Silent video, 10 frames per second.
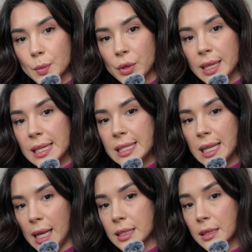pretty
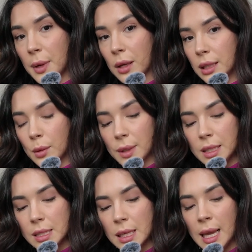intense about
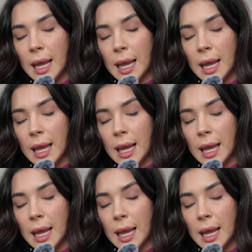liquids,